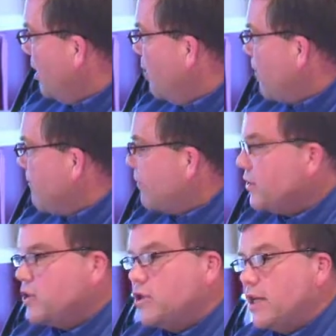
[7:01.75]
uh,
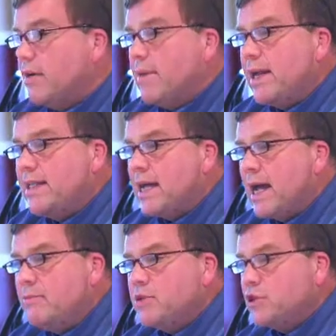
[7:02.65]
references in? Many
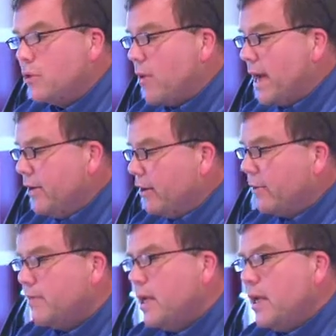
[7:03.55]
times the
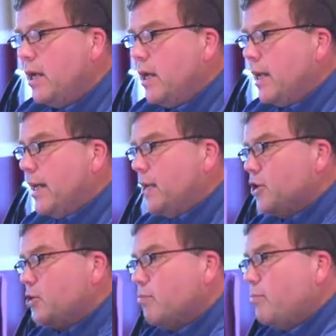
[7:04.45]
writer
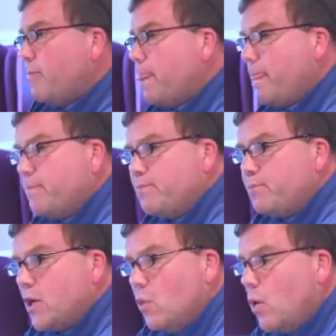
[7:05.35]
is
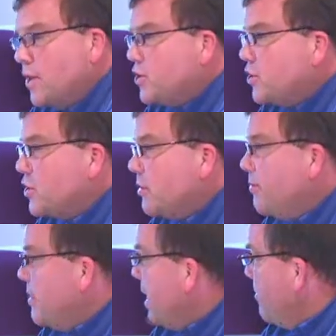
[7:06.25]
wants to
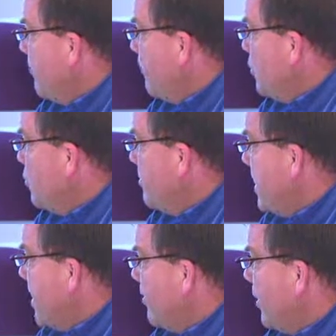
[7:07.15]
be able, for you to
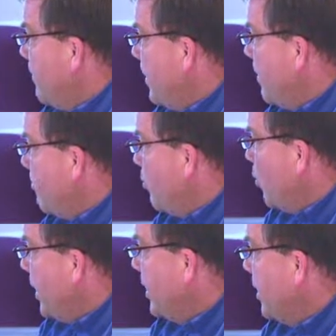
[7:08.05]
be able to
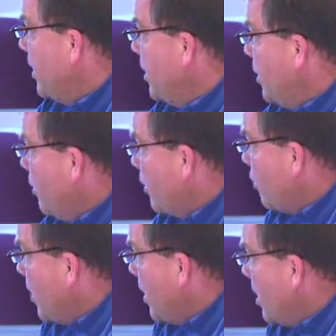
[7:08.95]
pinpoint the
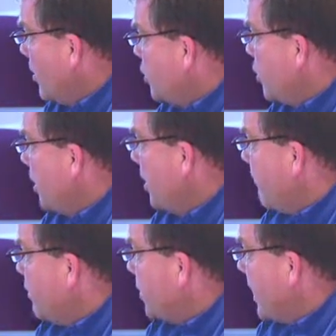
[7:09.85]
chronology
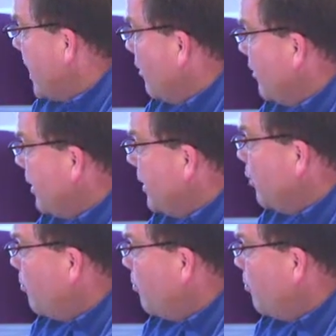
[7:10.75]
of his account, and